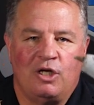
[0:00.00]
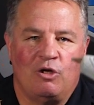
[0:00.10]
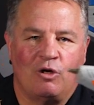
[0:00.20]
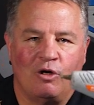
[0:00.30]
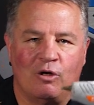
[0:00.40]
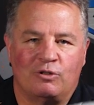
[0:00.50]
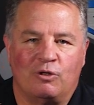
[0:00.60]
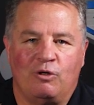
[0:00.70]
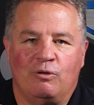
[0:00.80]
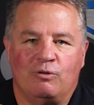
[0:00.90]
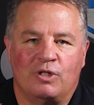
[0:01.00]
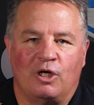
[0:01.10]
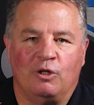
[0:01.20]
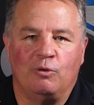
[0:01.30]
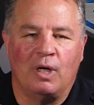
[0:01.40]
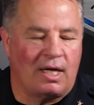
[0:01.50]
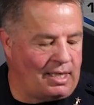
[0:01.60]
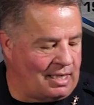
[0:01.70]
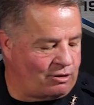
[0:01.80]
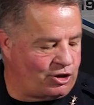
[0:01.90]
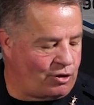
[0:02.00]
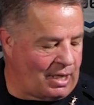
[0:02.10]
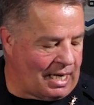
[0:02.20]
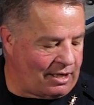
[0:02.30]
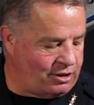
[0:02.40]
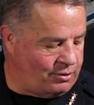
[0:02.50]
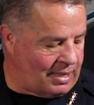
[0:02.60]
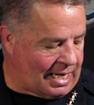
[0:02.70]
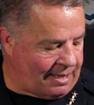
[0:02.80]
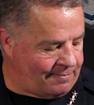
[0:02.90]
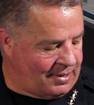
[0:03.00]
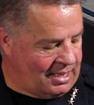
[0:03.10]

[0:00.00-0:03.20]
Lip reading: you can also use a glue gun, and I'll show you how to do that.